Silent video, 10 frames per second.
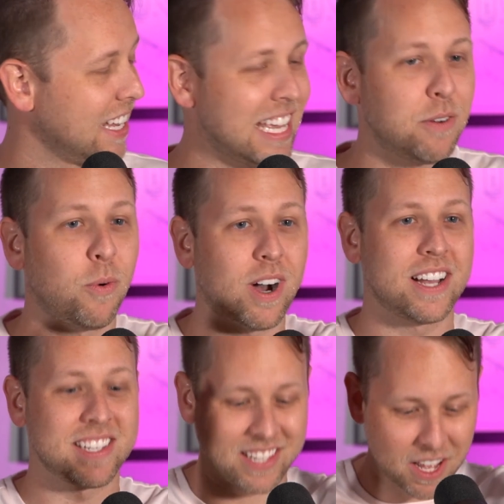It
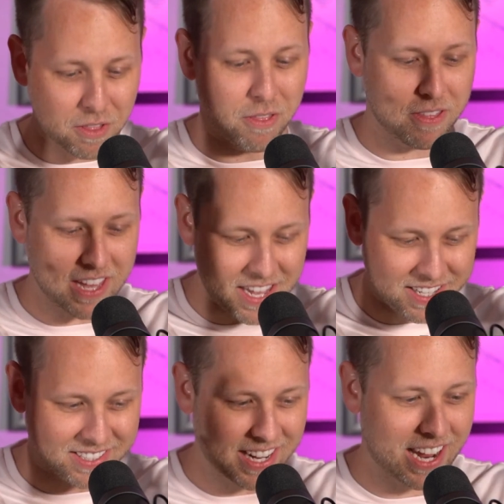was the
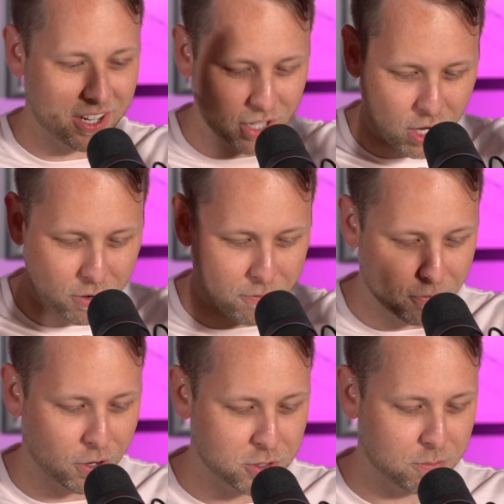standalone
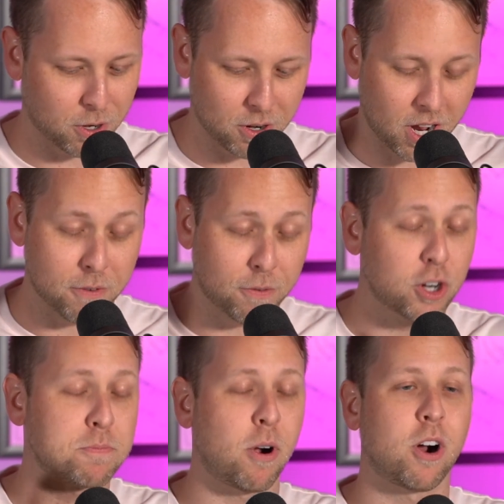first per, uh,
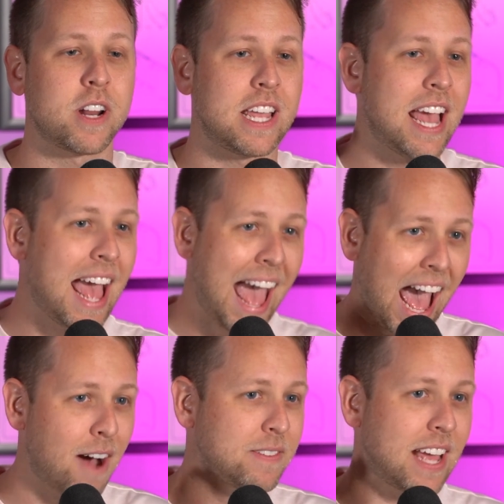first party
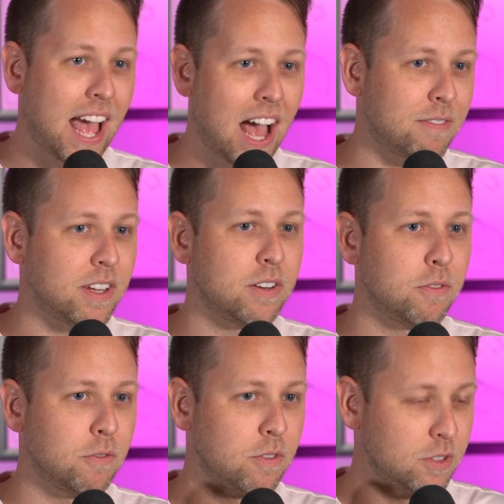have to have
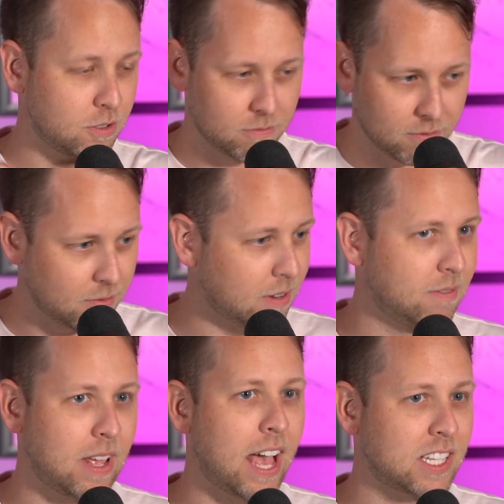it
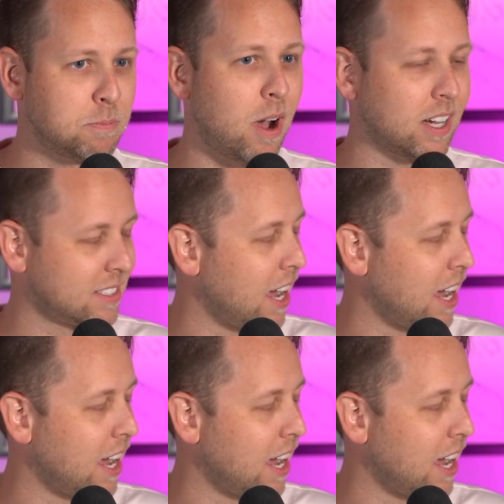Xbox